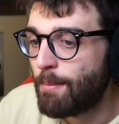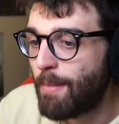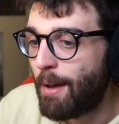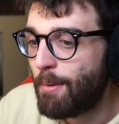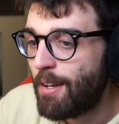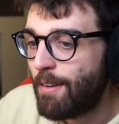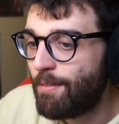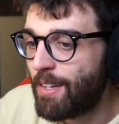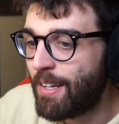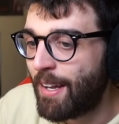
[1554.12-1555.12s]
of the map
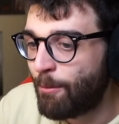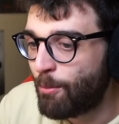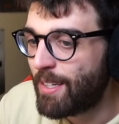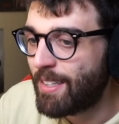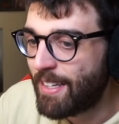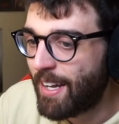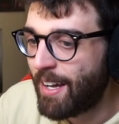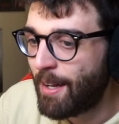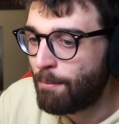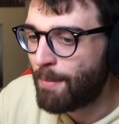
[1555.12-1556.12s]
that it really
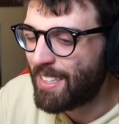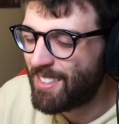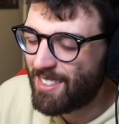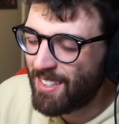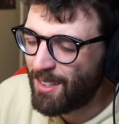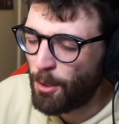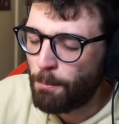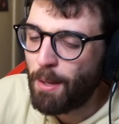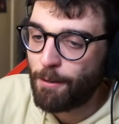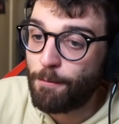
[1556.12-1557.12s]
makes it a
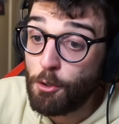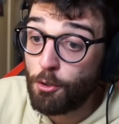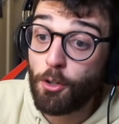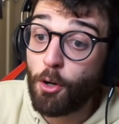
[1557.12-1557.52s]
lot better for you to